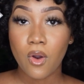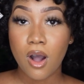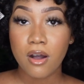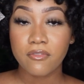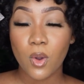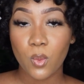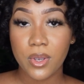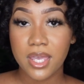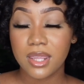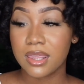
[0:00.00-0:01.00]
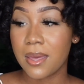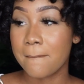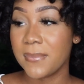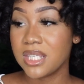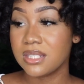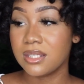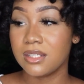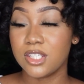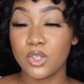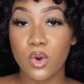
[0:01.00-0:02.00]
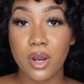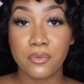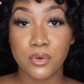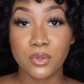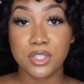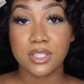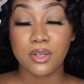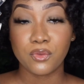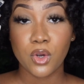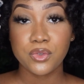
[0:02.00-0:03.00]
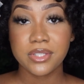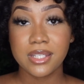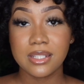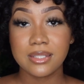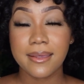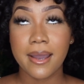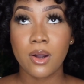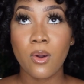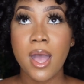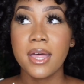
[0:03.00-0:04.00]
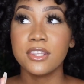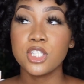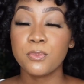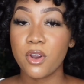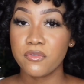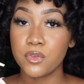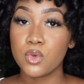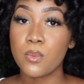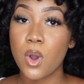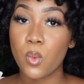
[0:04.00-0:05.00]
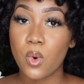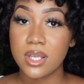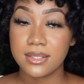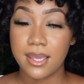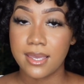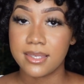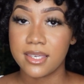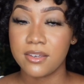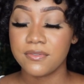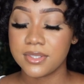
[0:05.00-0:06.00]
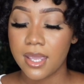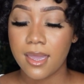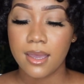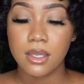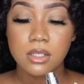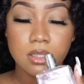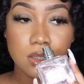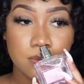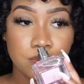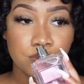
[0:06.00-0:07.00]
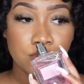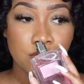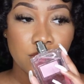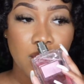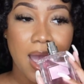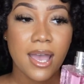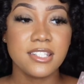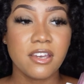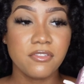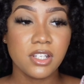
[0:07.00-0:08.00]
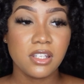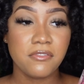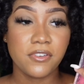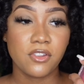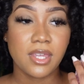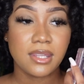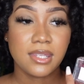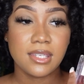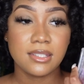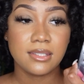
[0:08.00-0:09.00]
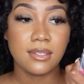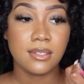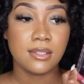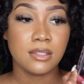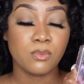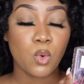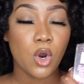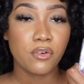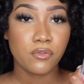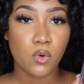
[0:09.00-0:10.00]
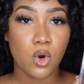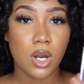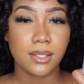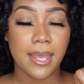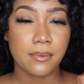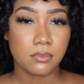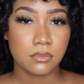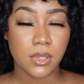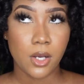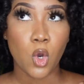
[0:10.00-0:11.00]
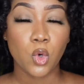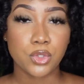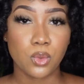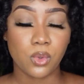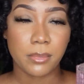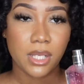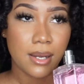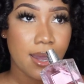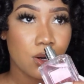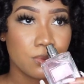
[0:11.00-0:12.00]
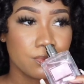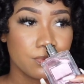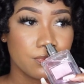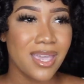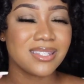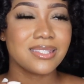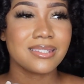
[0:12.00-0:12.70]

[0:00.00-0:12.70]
off with Miss Dior Roses and Roses. Now, this perfume was a gift, and I definitely feel that this is more for like an older woman. Now, it's